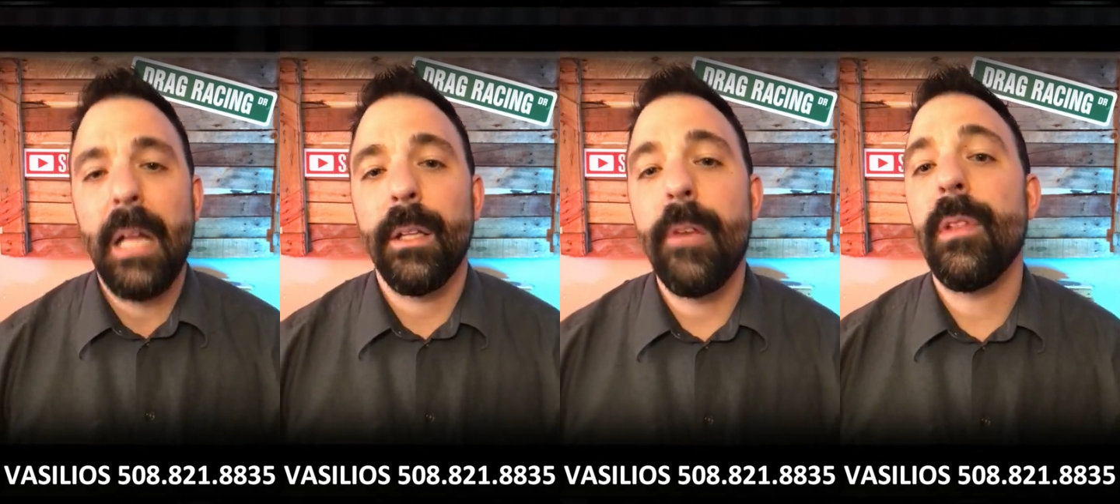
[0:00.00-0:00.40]

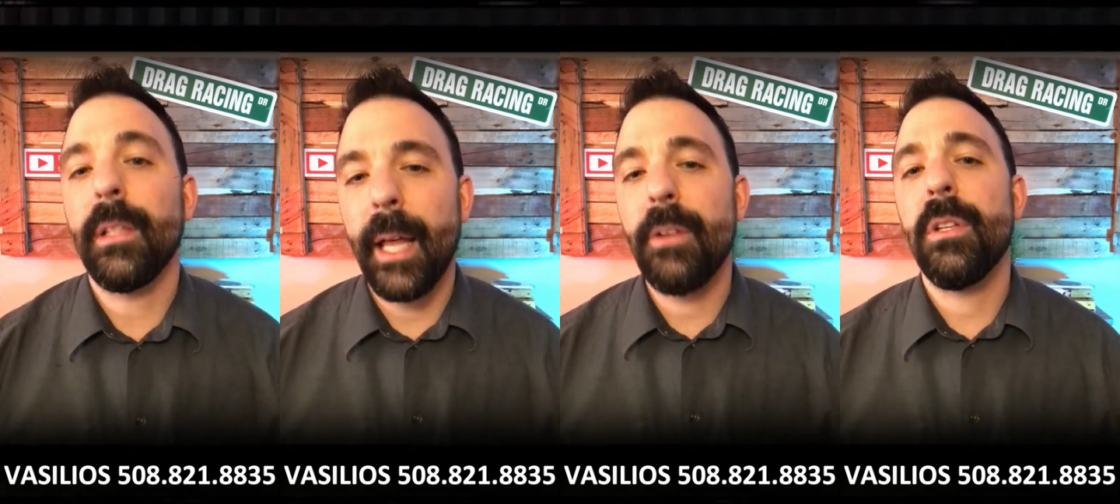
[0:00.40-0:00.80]
Leave the
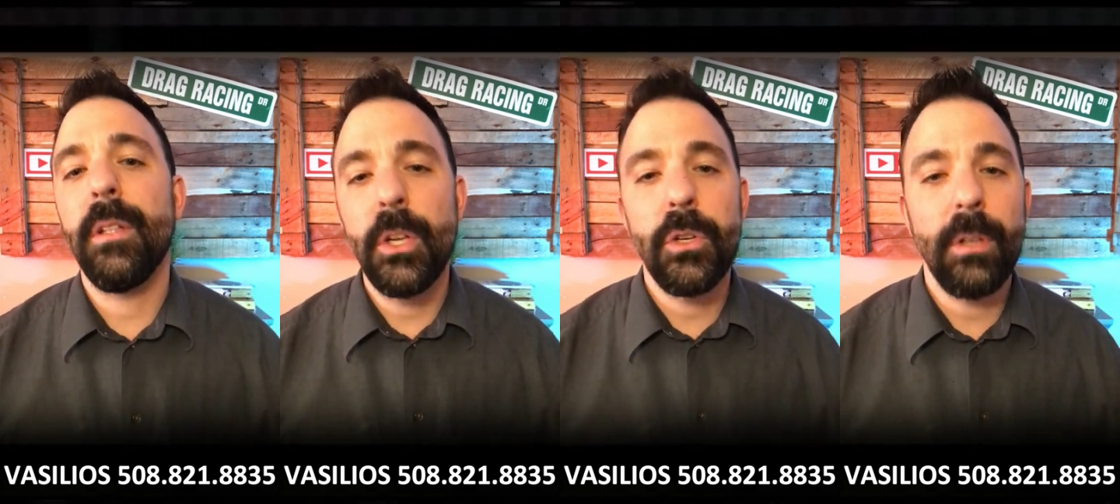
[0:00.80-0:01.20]
latest
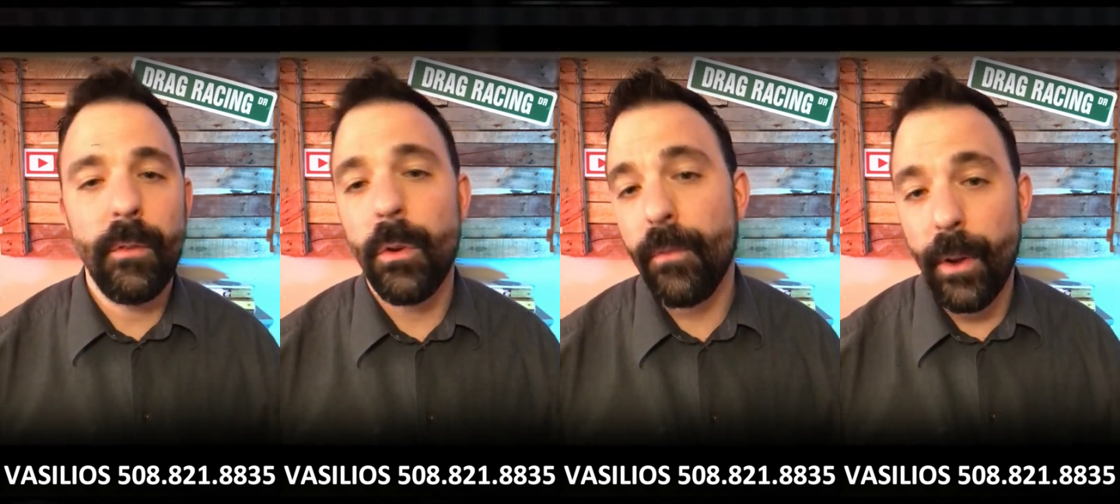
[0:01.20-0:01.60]
edition
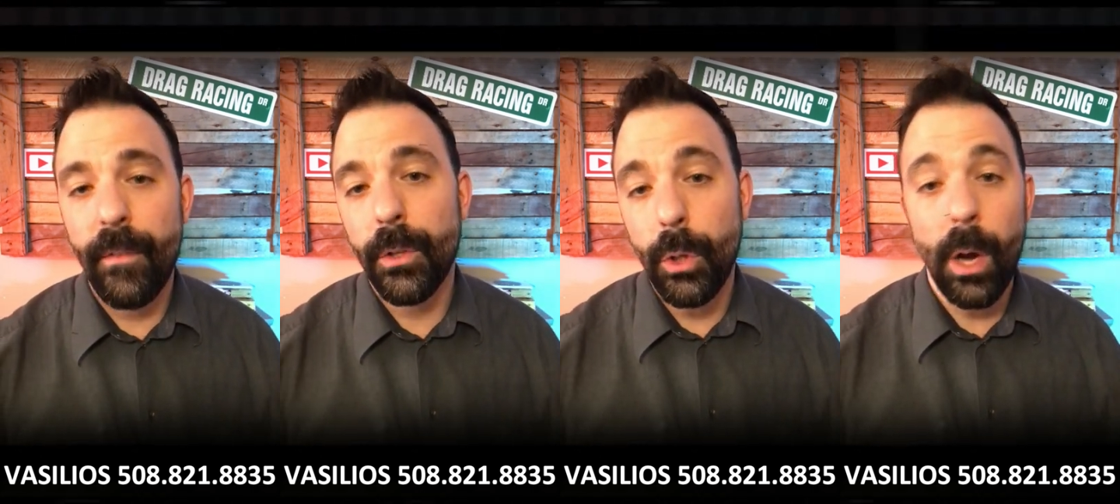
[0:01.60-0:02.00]
of your
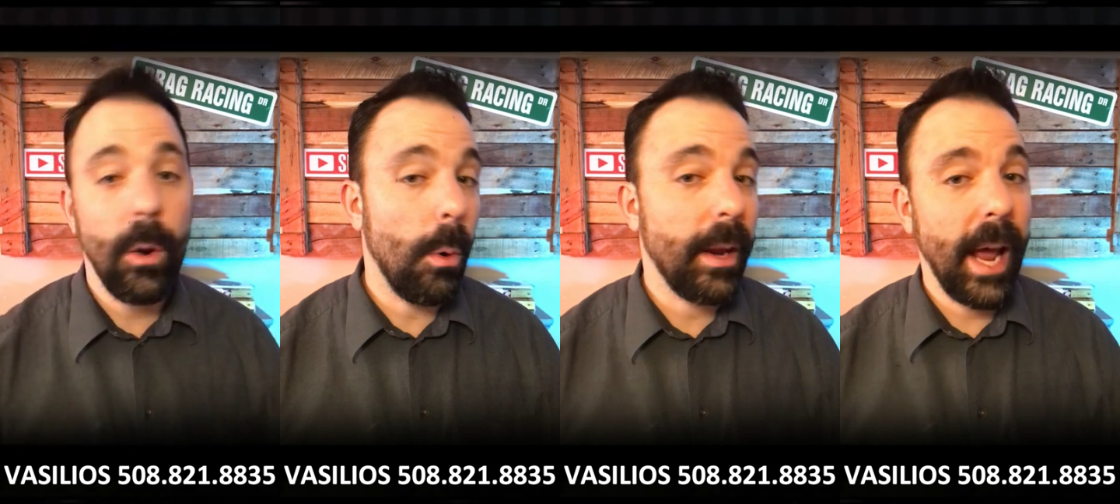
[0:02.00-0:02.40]
favorite dog
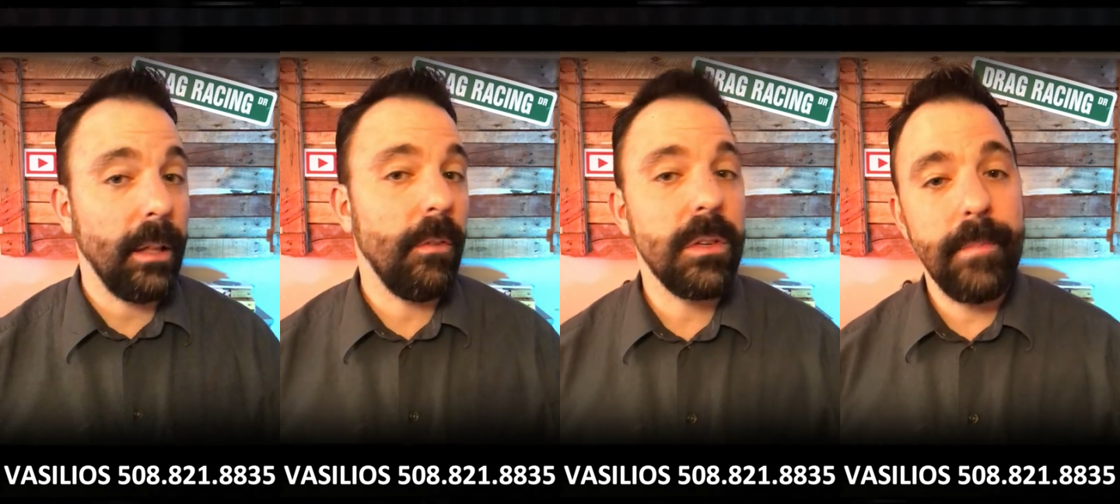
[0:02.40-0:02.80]
or cat
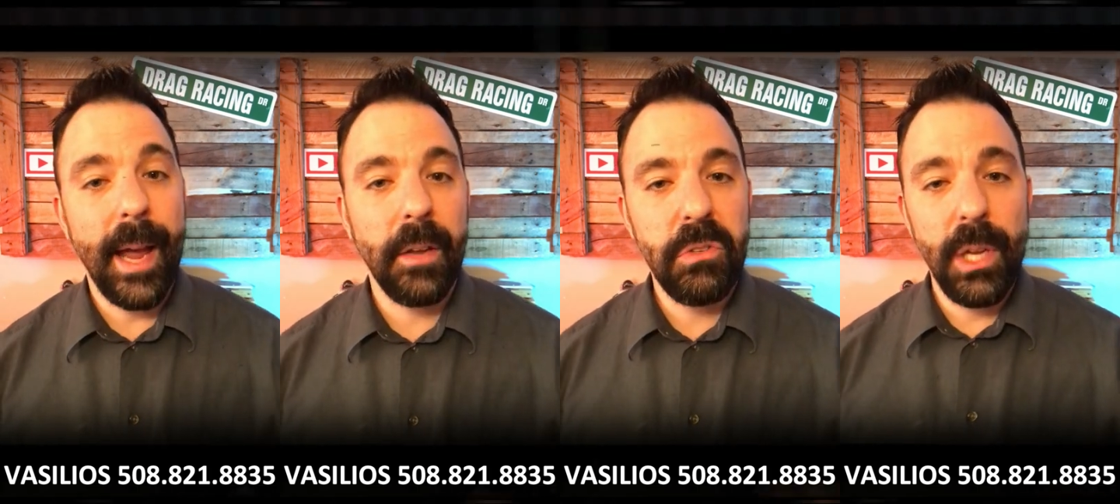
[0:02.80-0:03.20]
lover's
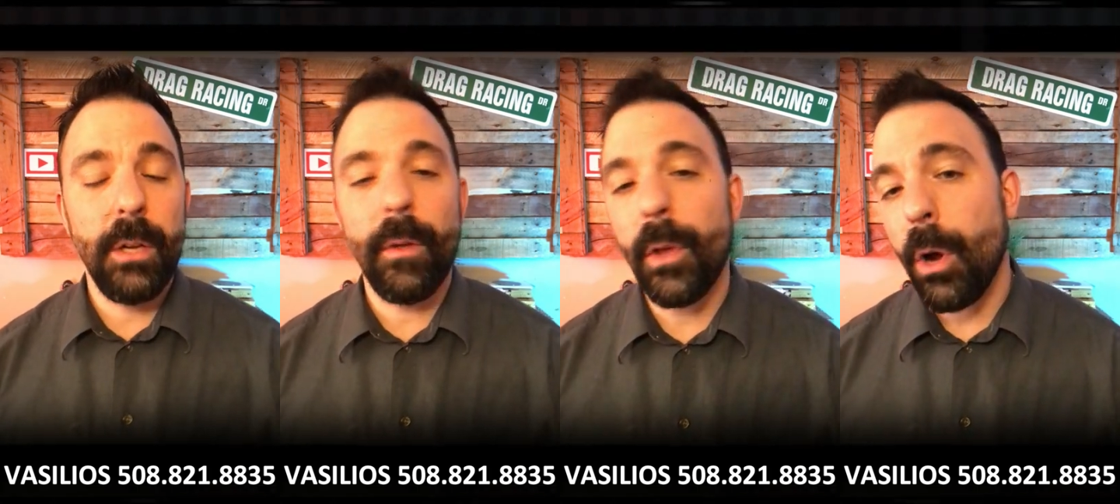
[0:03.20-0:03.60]
magazine
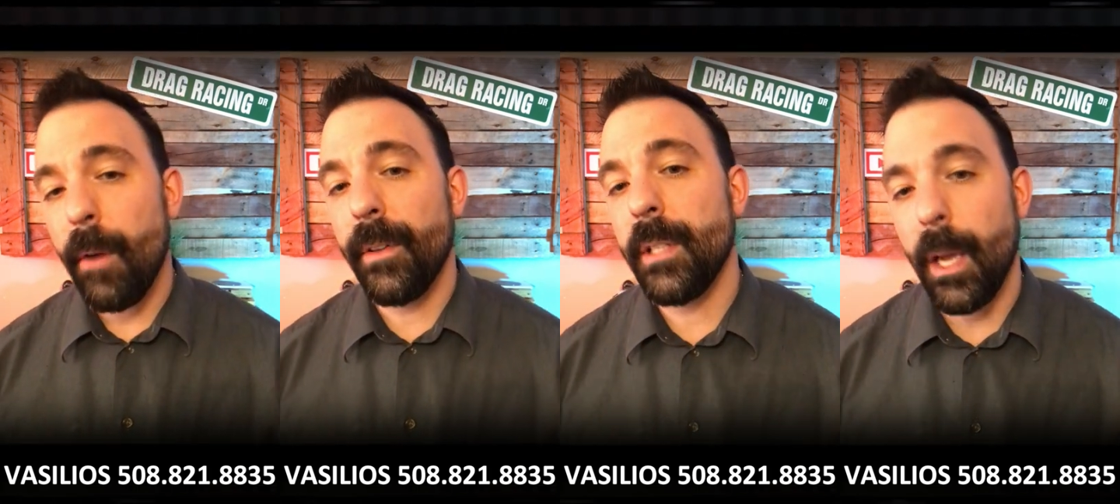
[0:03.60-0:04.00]
on the
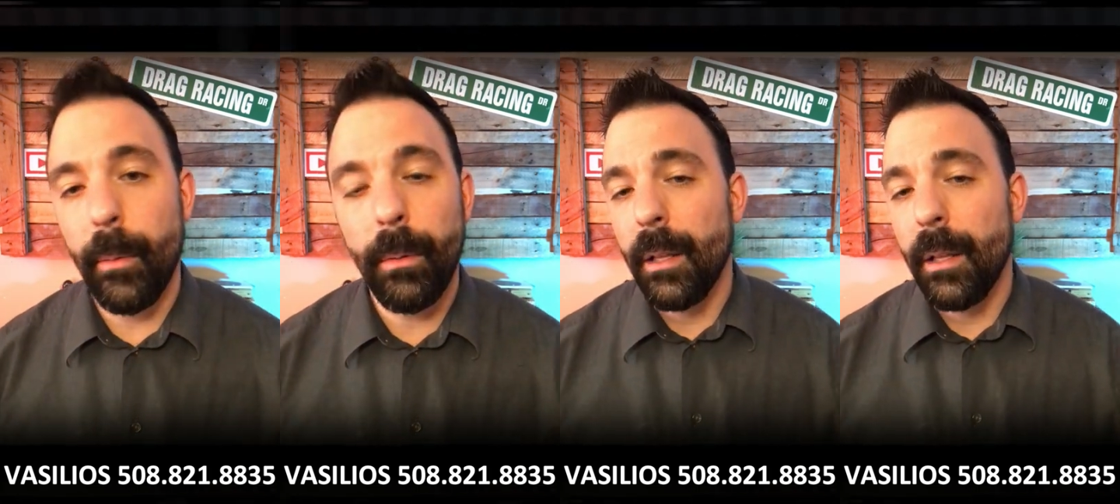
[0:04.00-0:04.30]
coffee table.